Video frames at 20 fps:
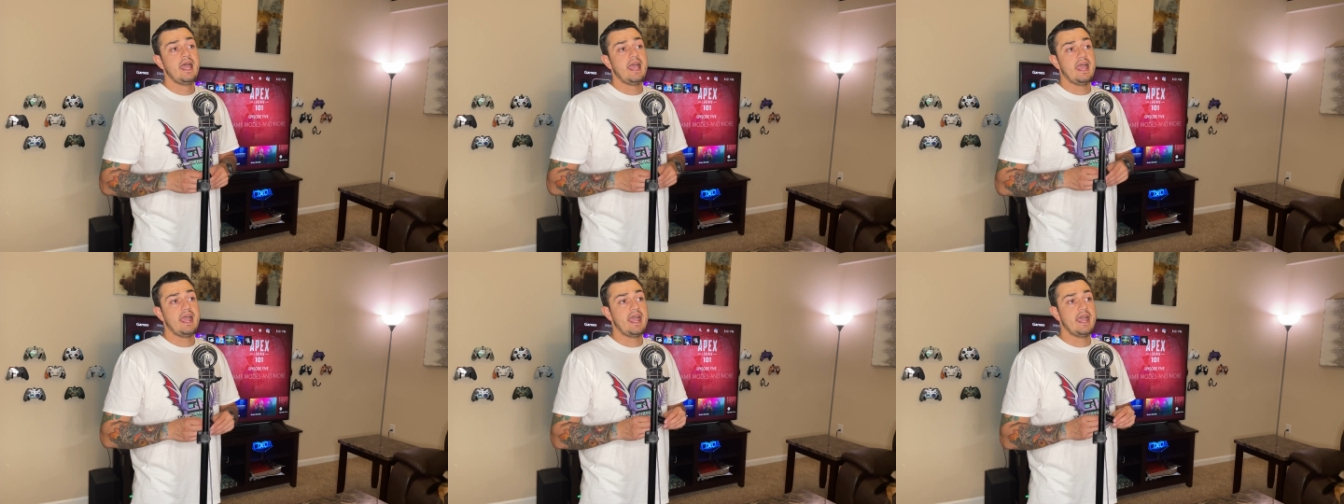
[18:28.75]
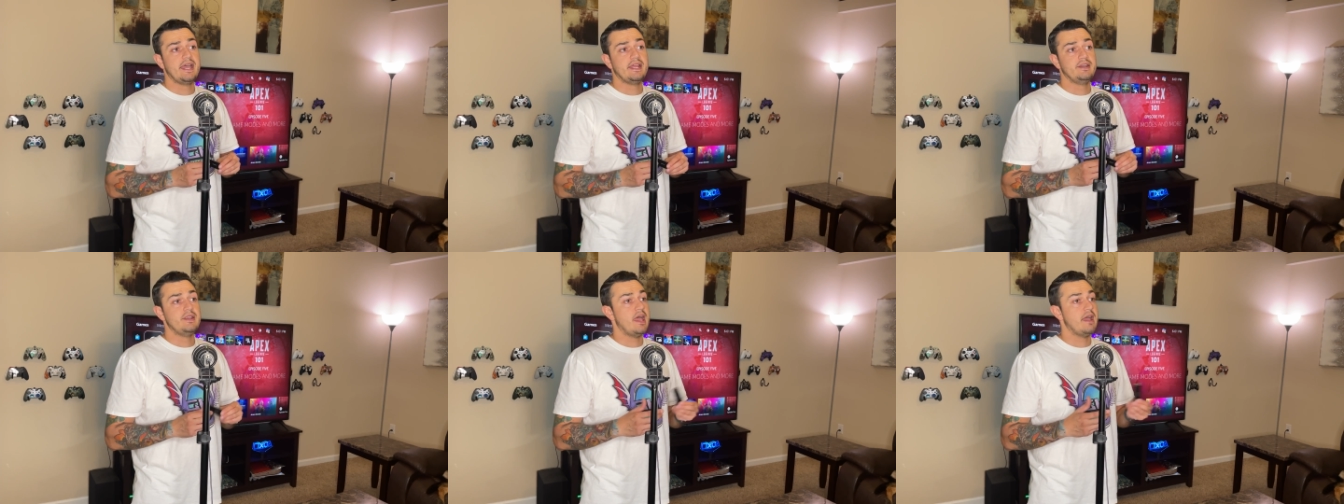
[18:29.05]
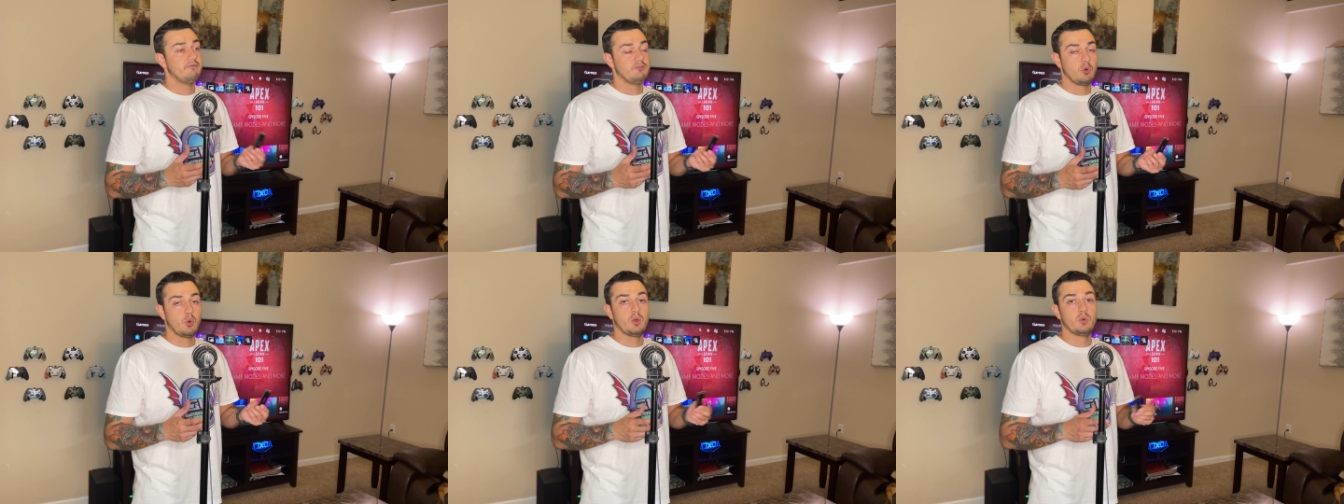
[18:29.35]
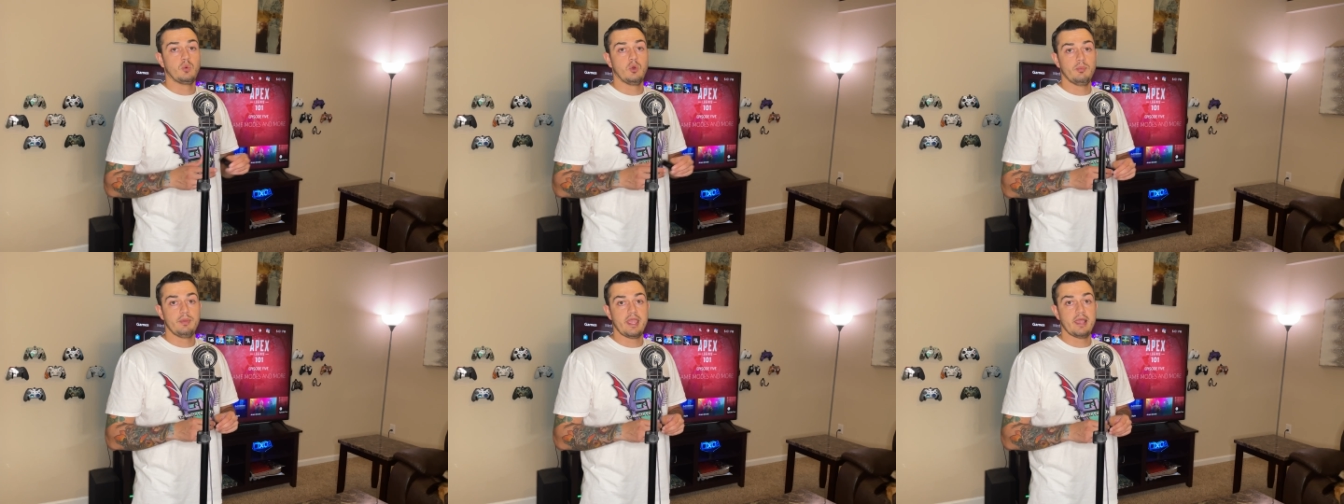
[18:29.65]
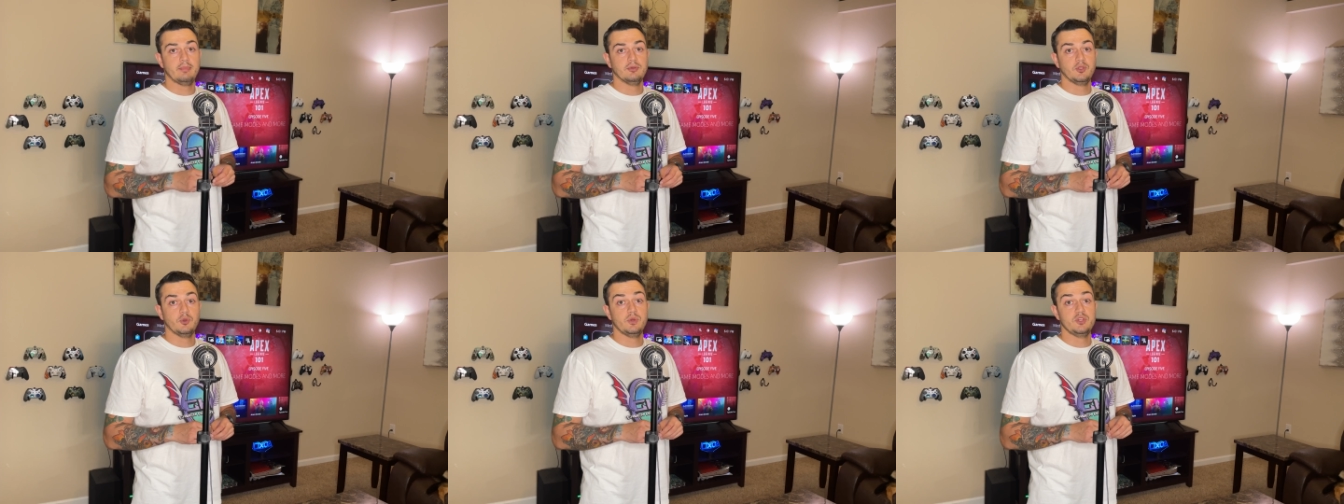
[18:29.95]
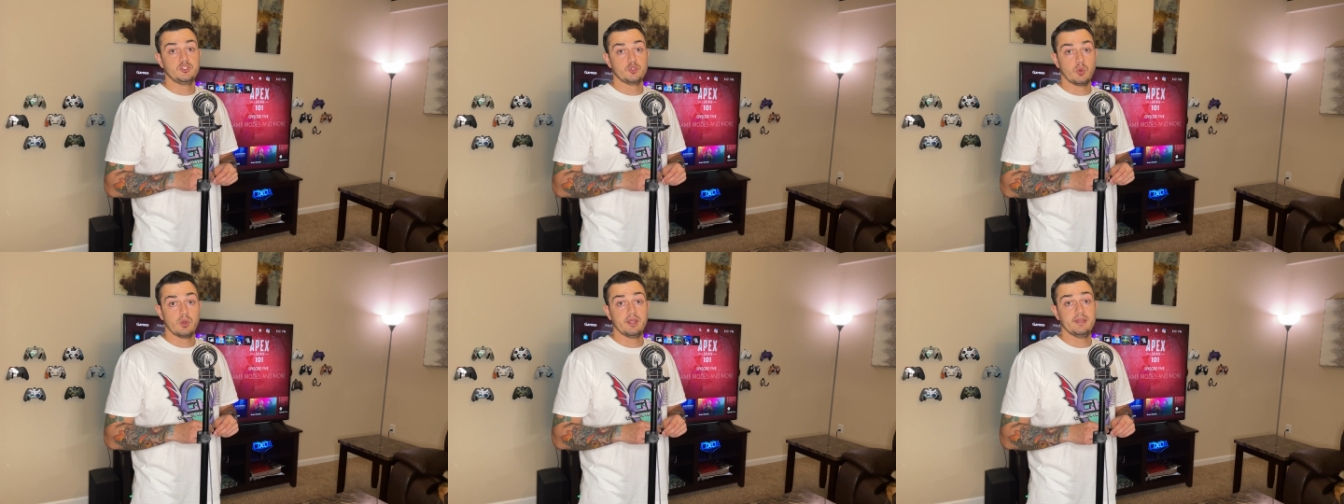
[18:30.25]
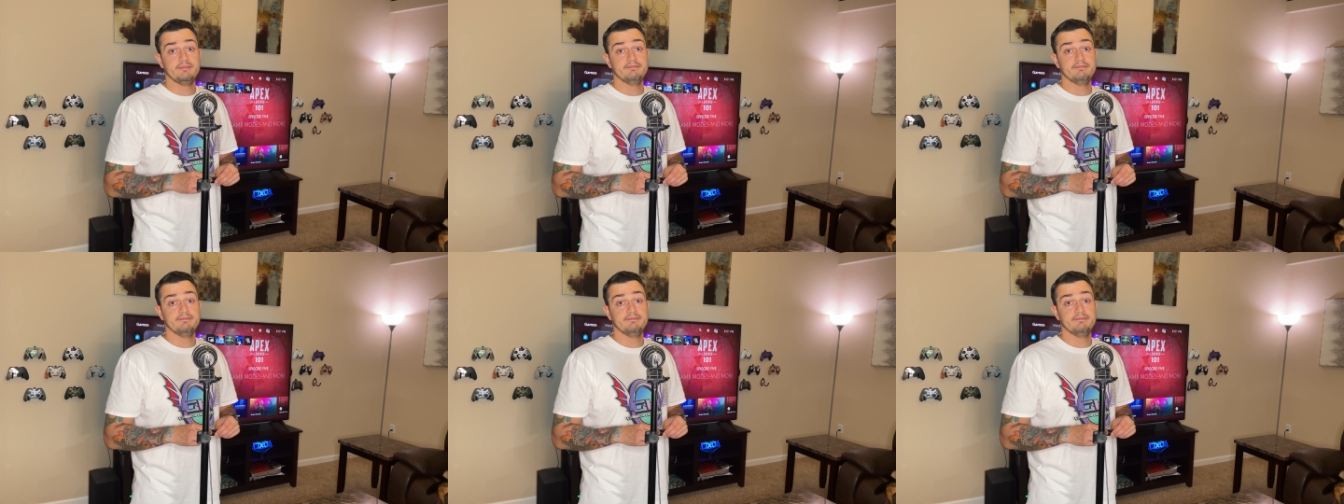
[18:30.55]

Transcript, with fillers: and everyone will be able to enjoy